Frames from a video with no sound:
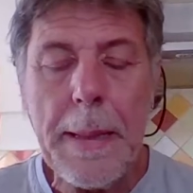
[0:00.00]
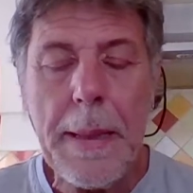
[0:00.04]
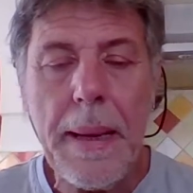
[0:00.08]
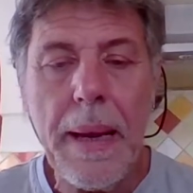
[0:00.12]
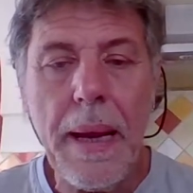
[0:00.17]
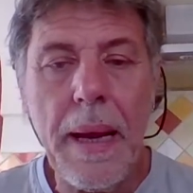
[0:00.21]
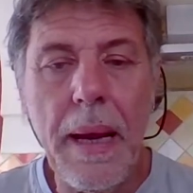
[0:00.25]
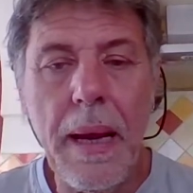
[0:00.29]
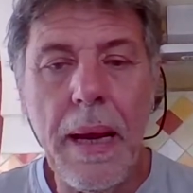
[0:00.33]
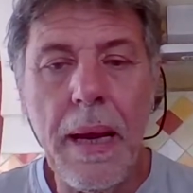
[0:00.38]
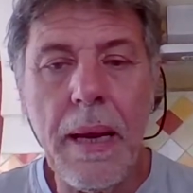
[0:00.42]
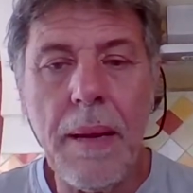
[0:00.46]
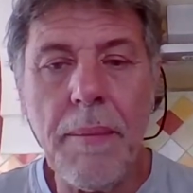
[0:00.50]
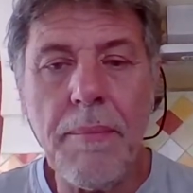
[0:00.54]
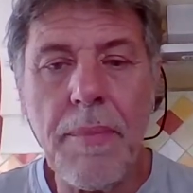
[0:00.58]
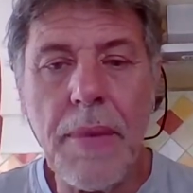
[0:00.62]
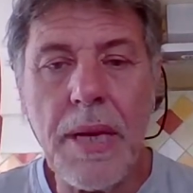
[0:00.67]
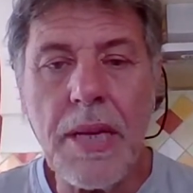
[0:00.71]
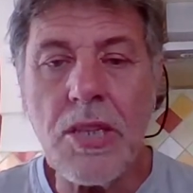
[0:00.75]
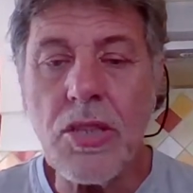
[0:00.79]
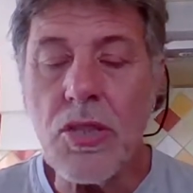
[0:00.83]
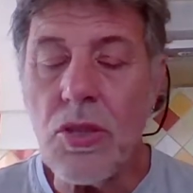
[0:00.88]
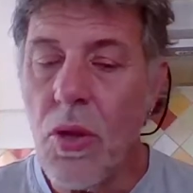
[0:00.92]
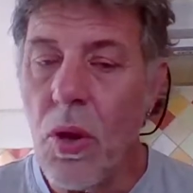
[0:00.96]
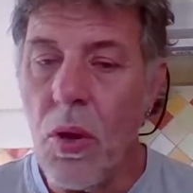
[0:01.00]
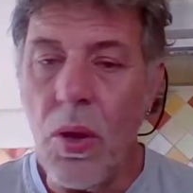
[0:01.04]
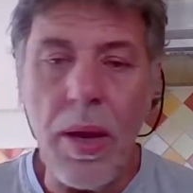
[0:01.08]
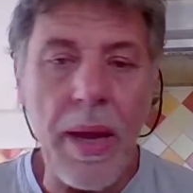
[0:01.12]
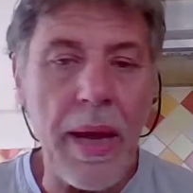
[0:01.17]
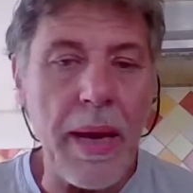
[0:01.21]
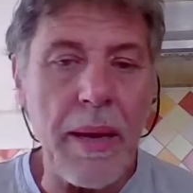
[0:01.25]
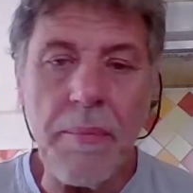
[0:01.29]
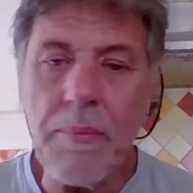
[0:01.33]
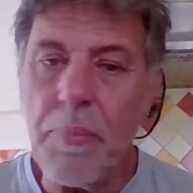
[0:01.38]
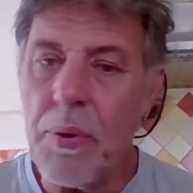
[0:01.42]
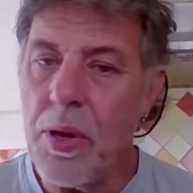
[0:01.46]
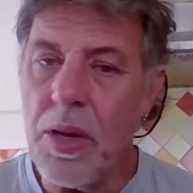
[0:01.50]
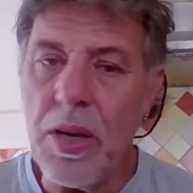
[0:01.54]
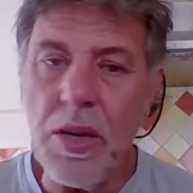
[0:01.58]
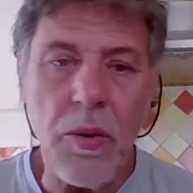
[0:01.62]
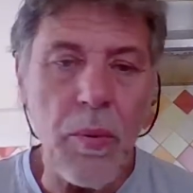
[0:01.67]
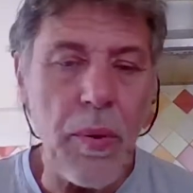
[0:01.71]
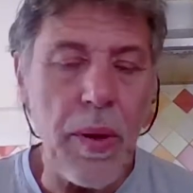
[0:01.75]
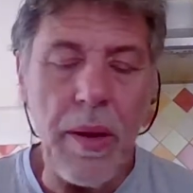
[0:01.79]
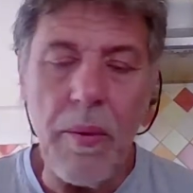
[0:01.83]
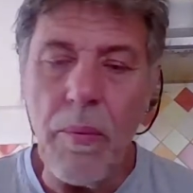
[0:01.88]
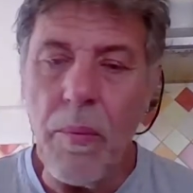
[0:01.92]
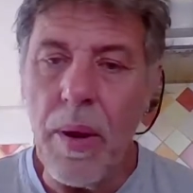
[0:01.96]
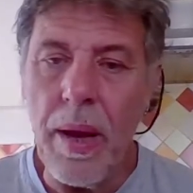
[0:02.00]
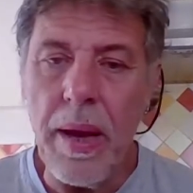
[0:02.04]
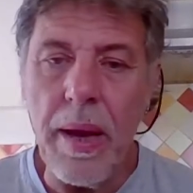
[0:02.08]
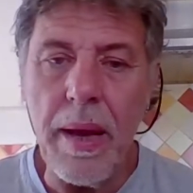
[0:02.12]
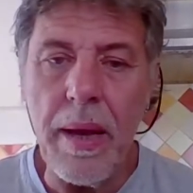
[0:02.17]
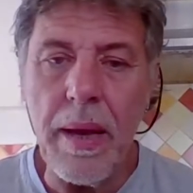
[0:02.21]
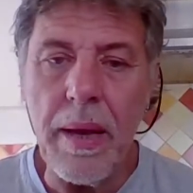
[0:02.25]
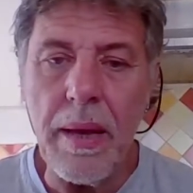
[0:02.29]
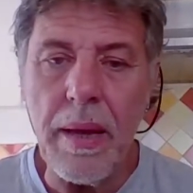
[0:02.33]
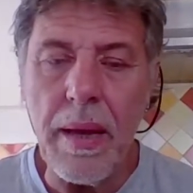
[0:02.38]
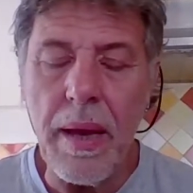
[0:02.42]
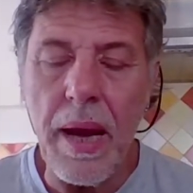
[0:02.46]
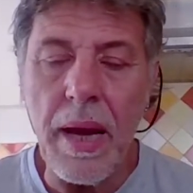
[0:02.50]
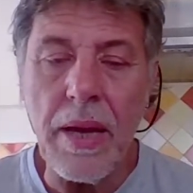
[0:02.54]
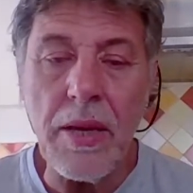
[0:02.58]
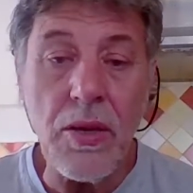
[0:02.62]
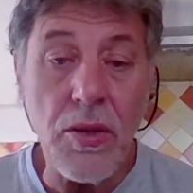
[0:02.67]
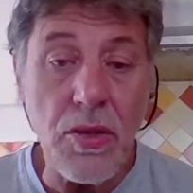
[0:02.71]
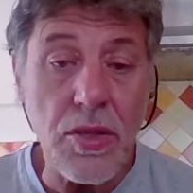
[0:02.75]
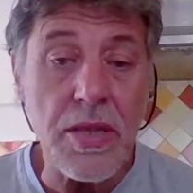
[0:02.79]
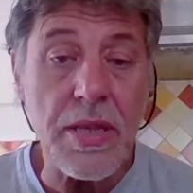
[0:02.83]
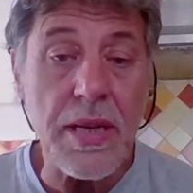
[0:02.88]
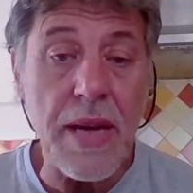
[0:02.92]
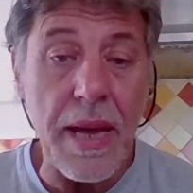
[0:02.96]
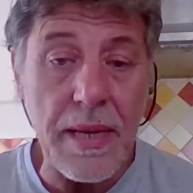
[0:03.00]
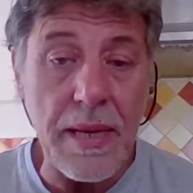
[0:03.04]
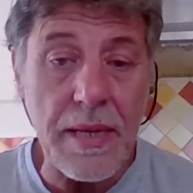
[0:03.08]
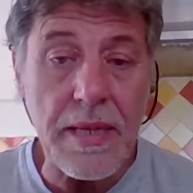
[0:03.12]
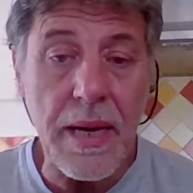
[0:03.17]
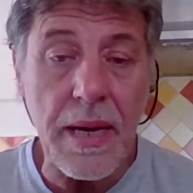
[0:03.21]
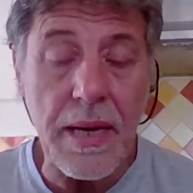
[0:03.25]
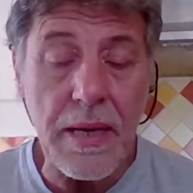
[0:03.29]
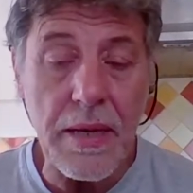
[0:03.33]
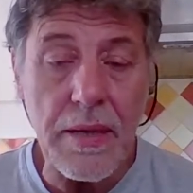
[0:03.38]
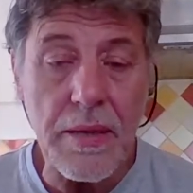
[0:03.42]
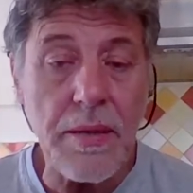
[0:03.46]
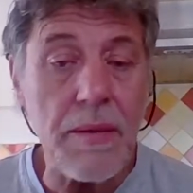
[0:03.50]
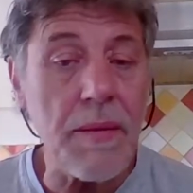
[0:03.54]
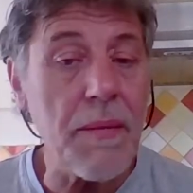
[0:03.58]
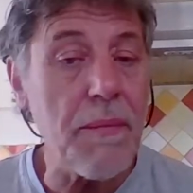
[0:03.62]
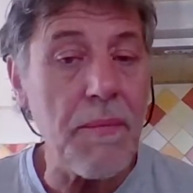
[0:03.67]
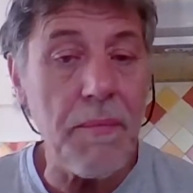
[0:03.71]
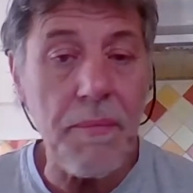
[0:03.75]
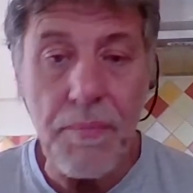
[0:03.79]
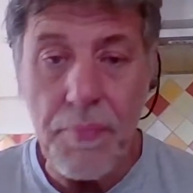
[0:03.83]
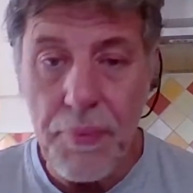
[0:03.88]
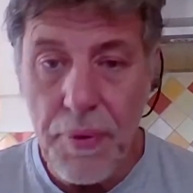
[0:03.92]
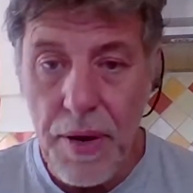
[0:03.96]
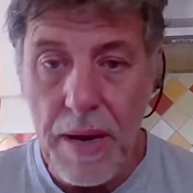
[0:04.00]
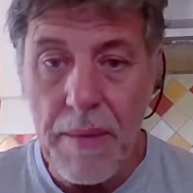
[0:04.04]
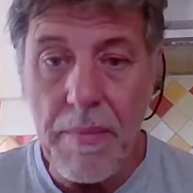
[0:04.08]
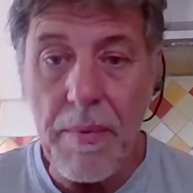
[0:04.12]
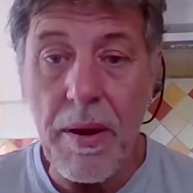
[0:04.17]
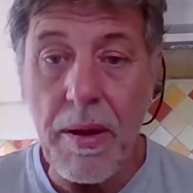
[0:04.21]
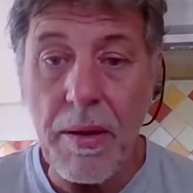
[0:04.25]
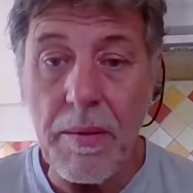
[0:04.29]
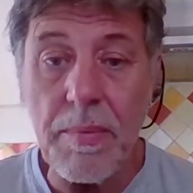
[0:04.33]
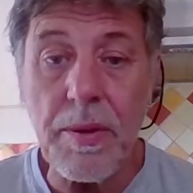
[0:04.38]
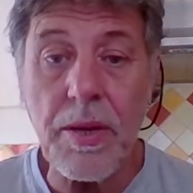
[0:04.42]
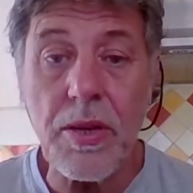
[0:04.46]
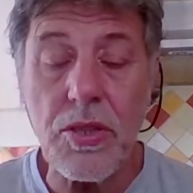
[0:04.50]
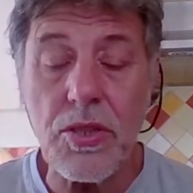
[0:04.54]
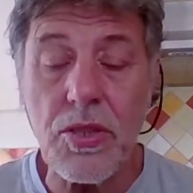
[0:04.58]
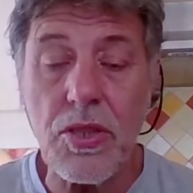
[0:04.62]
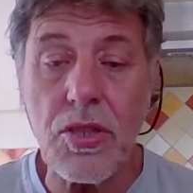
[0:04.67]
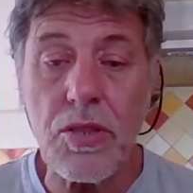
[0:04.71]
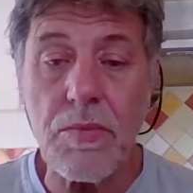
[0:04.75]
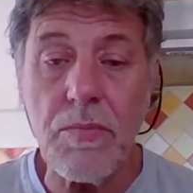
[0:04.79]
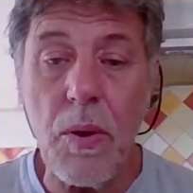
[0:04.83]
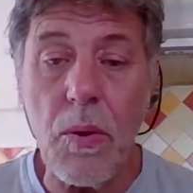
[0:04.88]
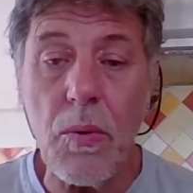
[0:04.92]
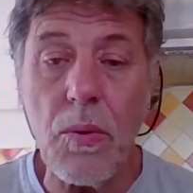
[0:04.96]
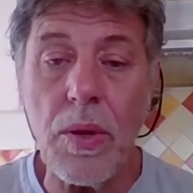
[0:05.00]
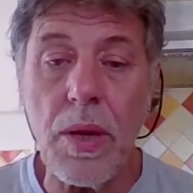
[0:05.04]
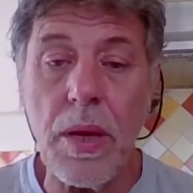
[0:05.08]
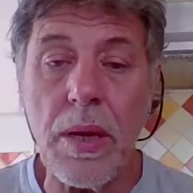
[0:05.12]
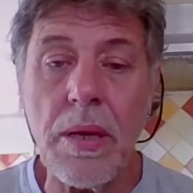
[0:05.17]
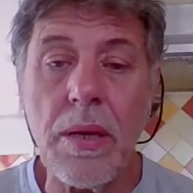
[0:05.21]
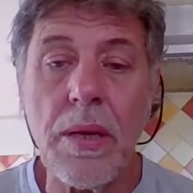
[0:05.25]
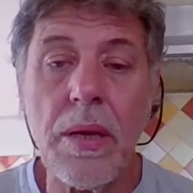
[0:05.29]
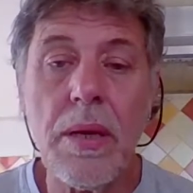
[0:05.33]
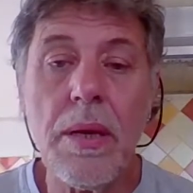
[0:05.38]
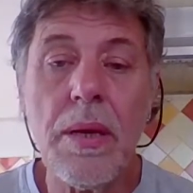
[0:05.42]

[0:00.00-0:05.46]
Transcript: Um, it's not like pre-quit where I used to get tired primarily because of smoking.